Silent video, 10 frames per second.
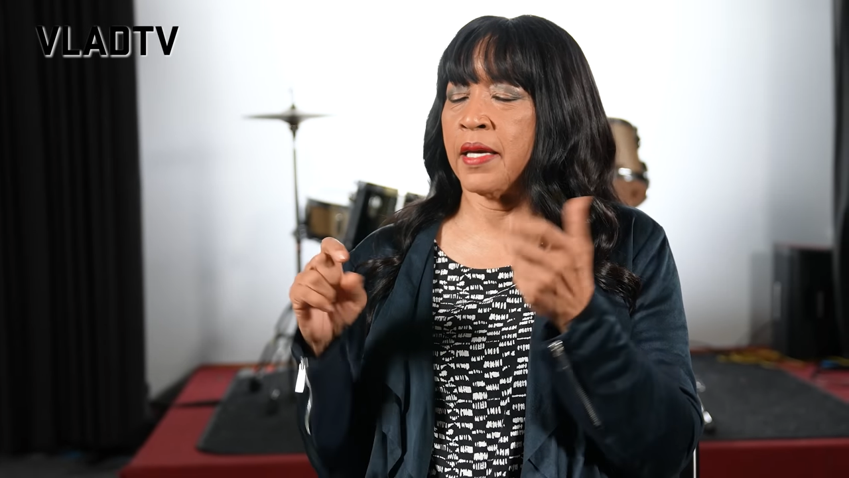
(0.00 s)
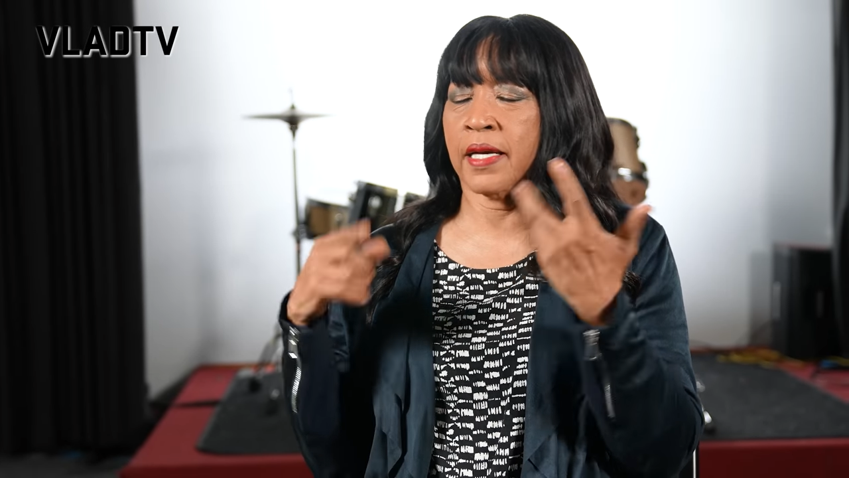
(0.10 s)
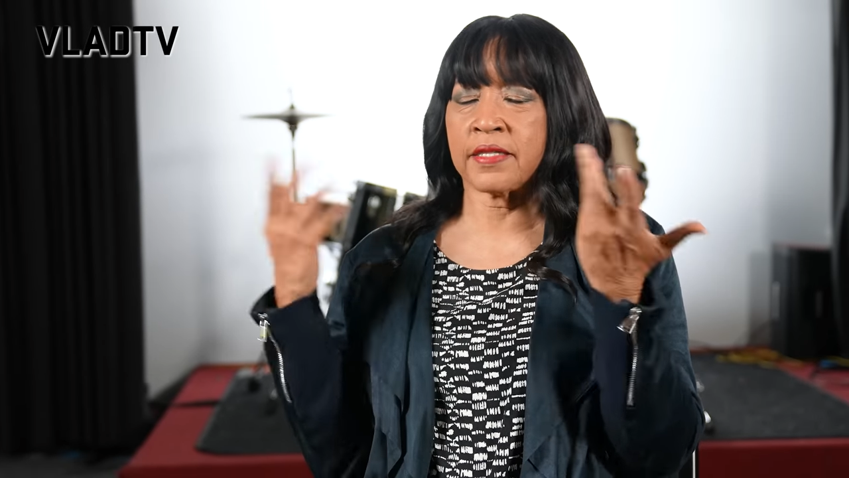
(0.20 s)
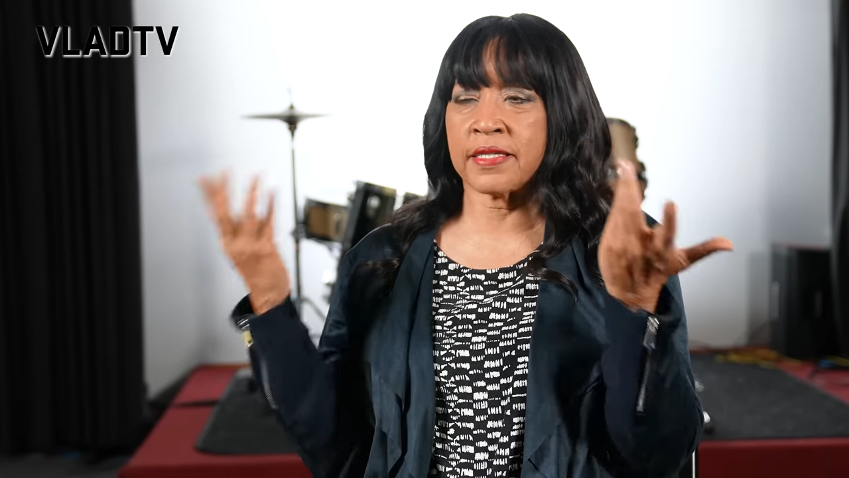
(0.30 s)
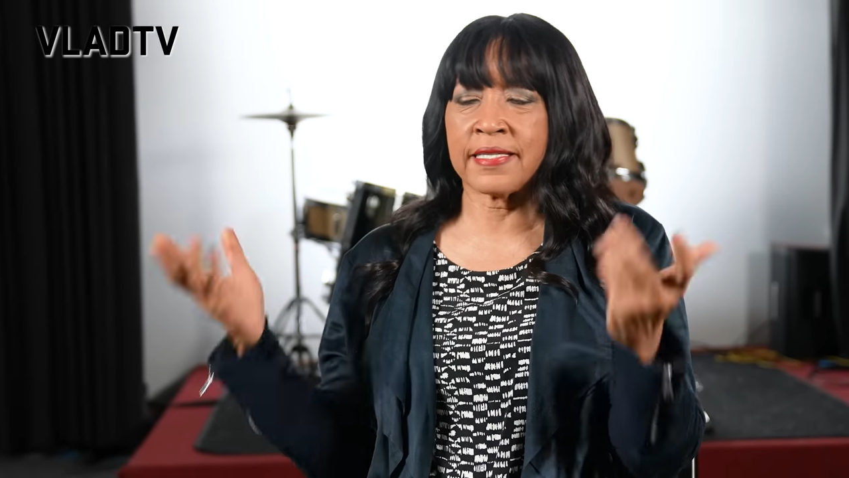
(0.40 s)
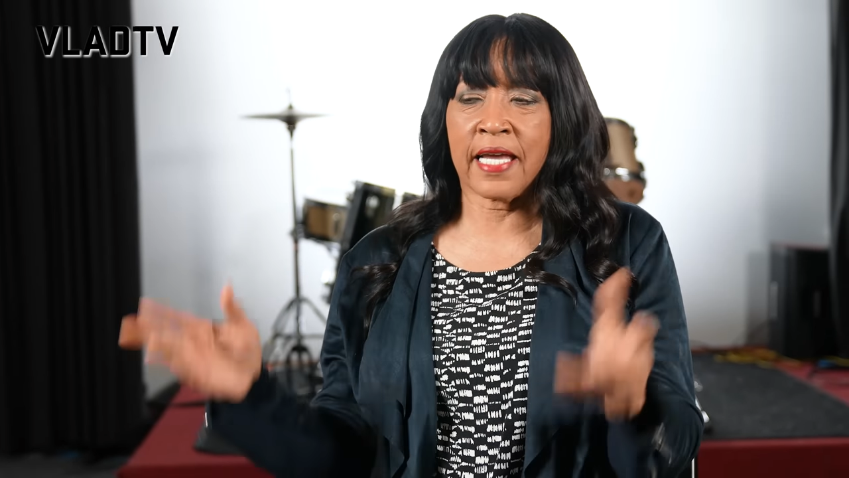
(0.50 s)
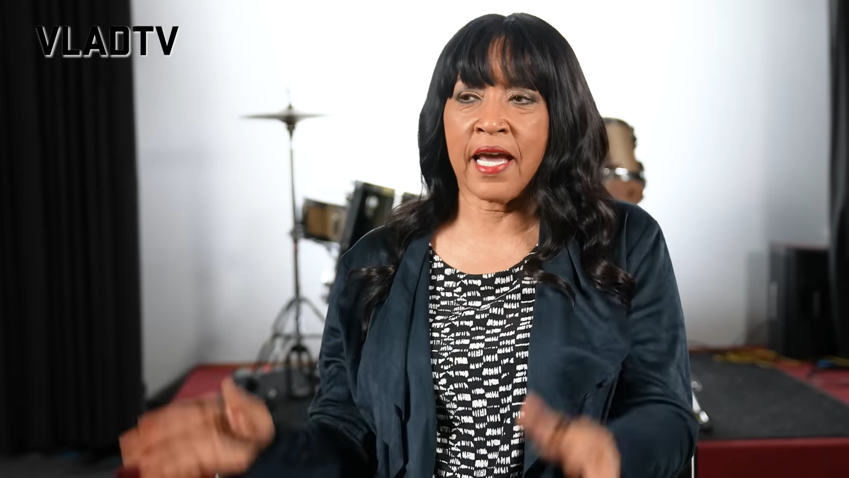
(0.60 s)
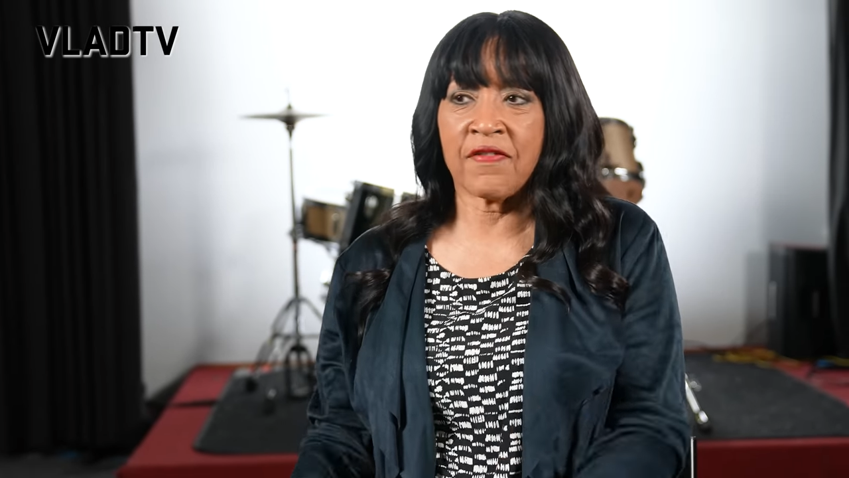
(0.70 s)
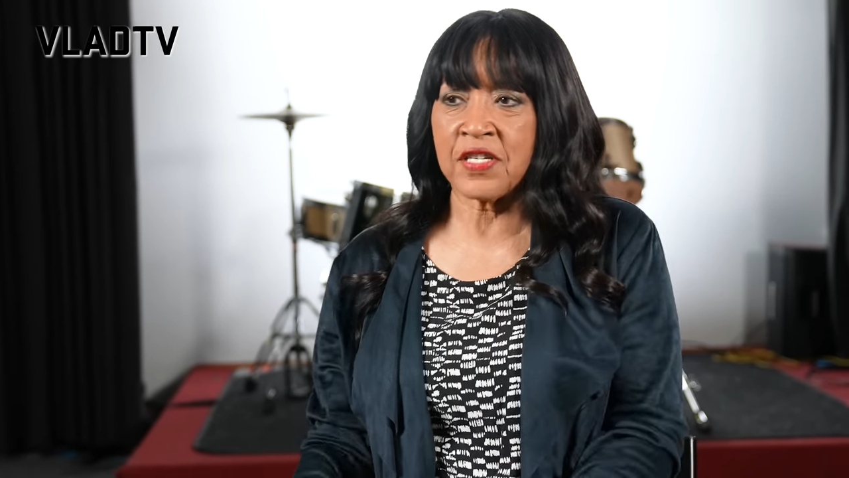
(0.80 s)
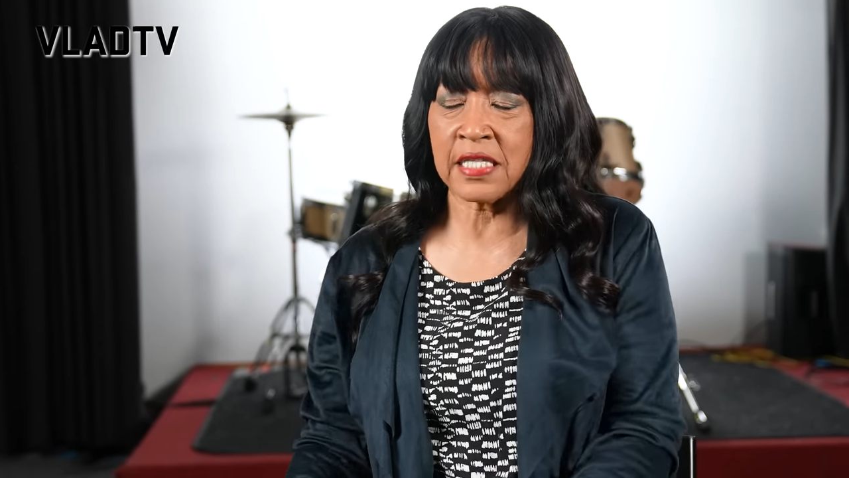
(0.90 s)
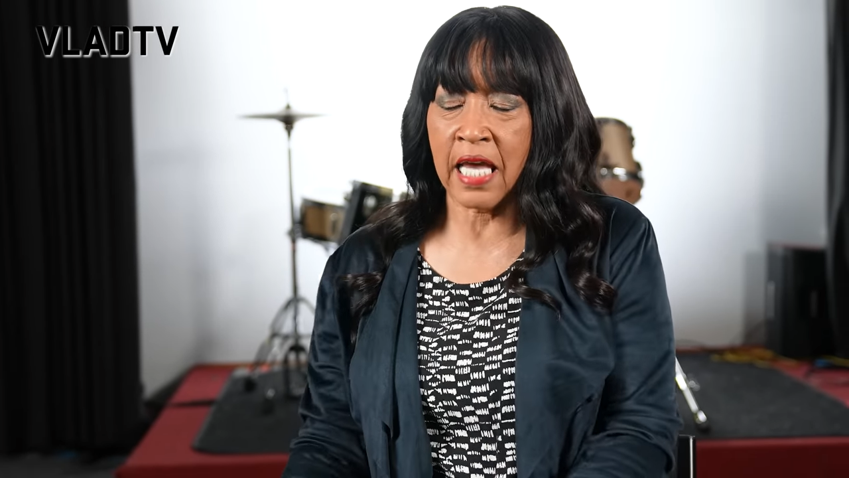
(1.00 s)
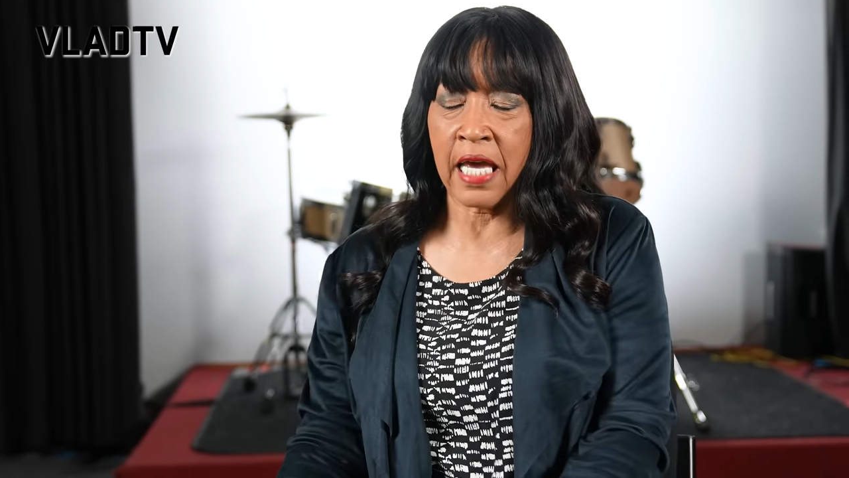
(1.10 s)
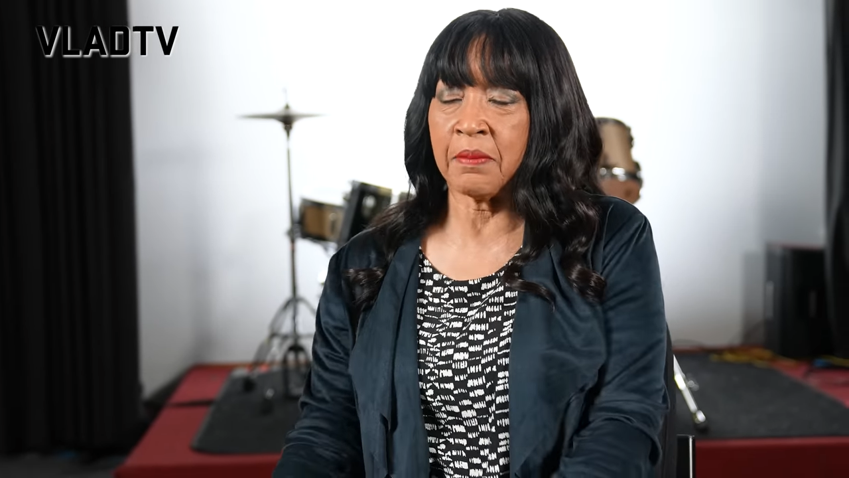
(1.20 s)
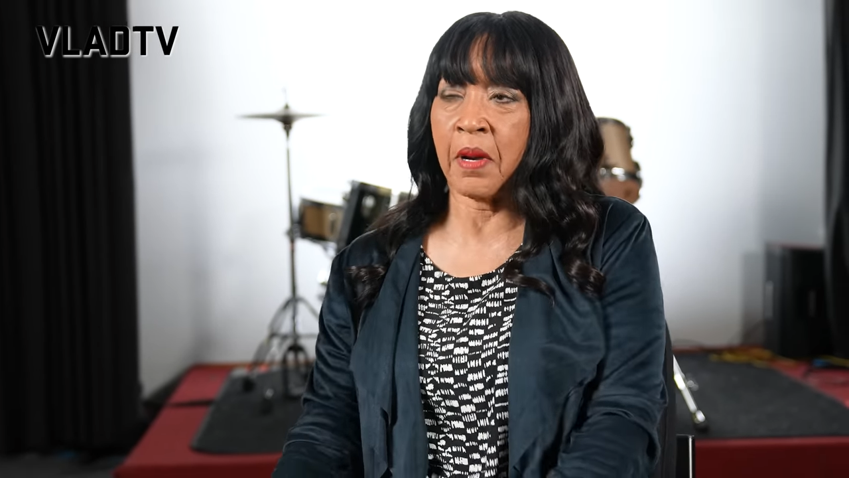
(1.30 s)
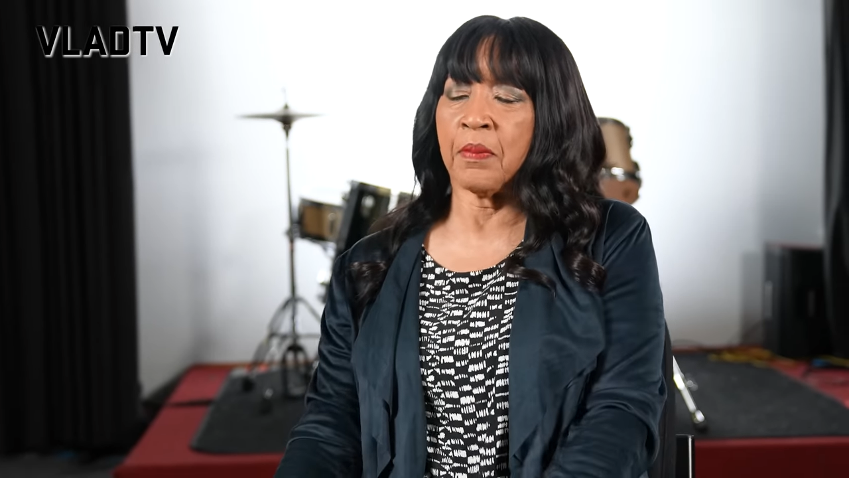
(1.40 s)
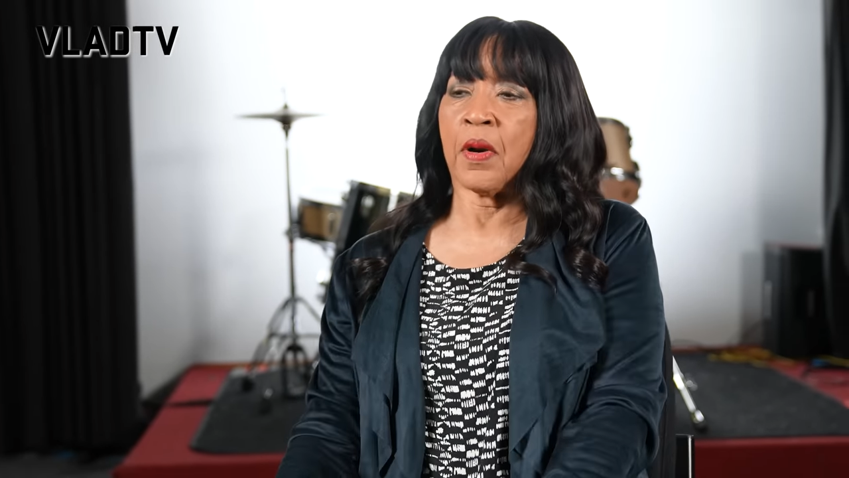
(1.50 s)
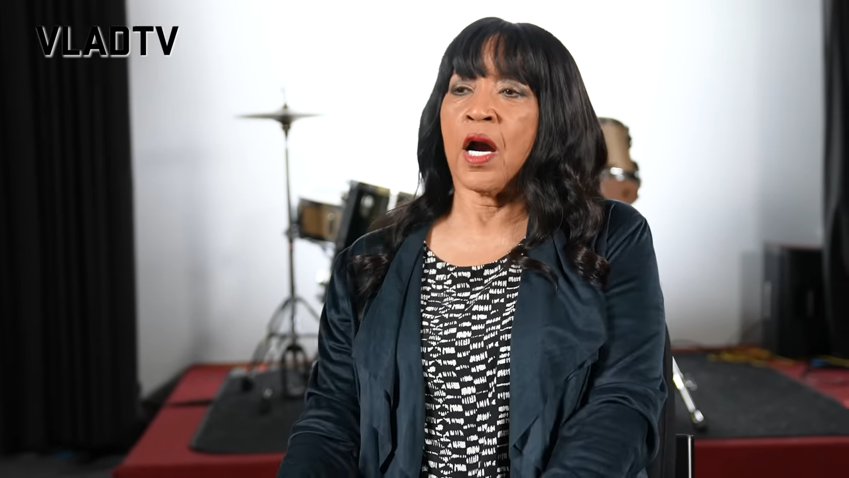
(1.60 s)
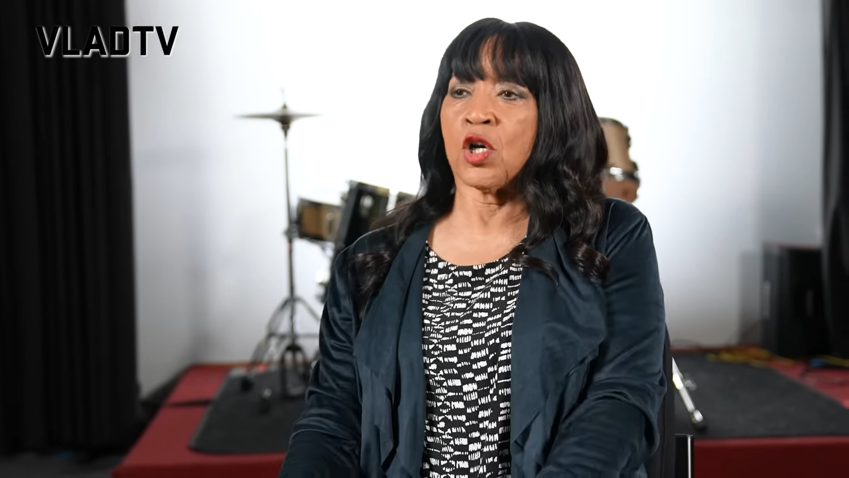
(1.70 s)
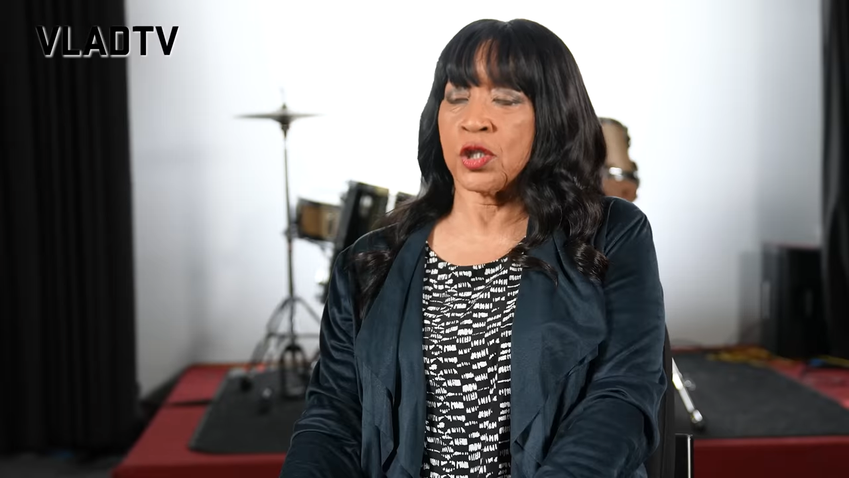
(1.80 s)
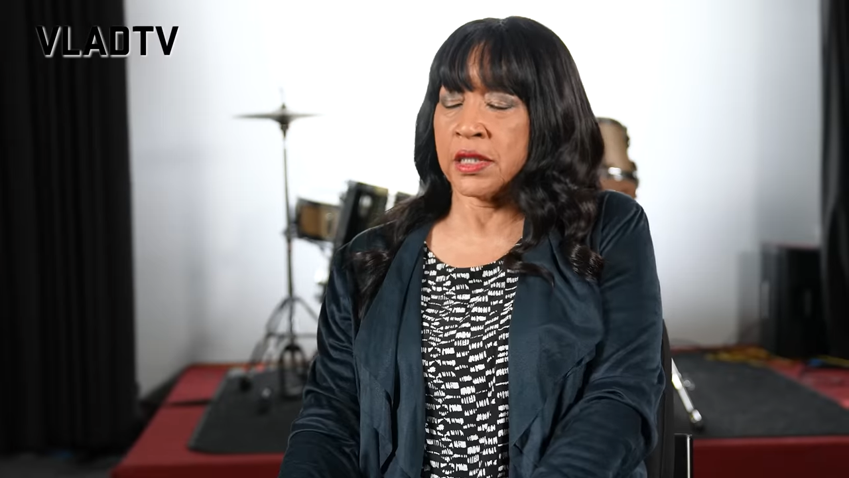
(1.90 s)
And to this day, I have the same
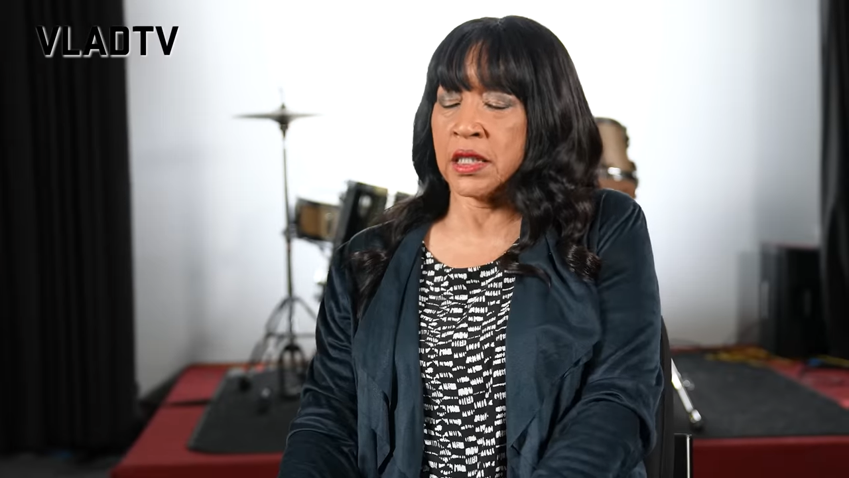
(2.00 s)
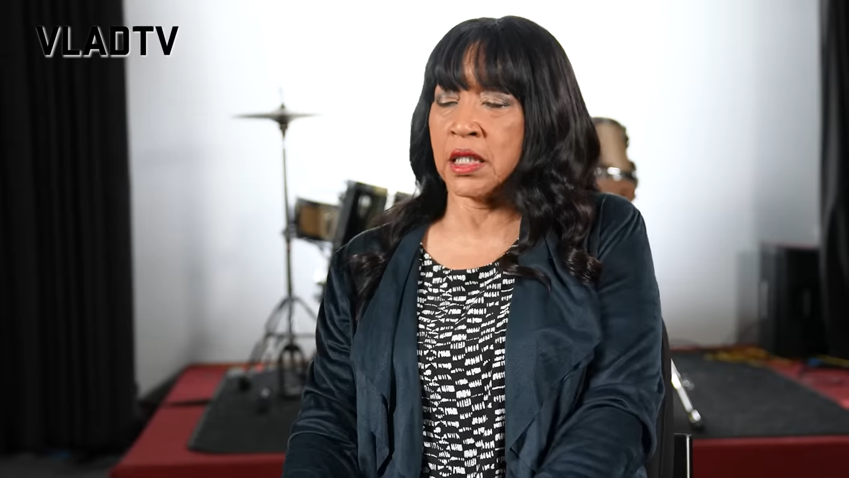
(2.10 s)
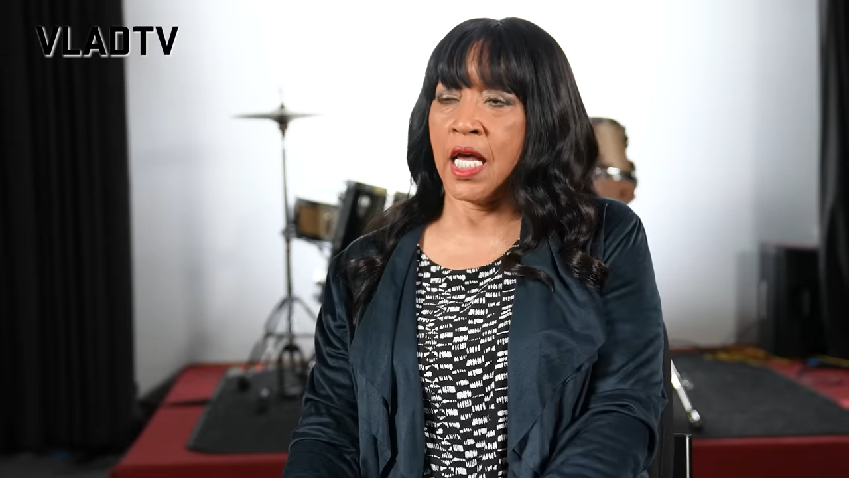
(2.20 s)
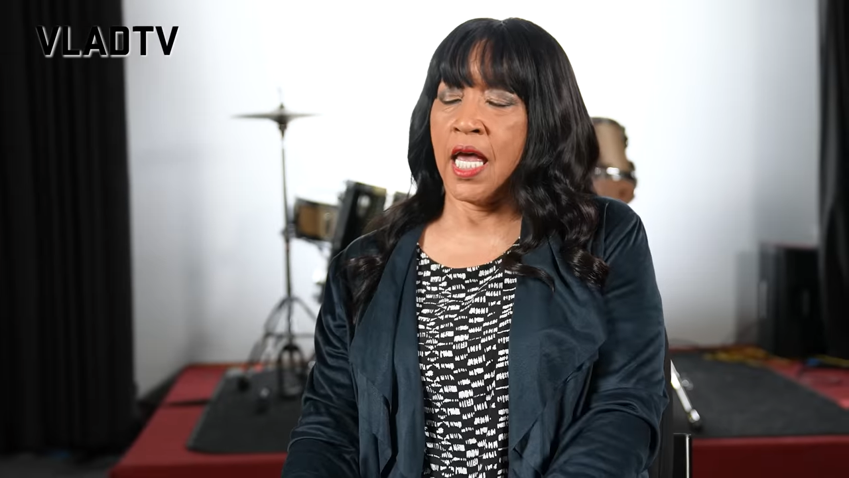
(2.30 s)
person.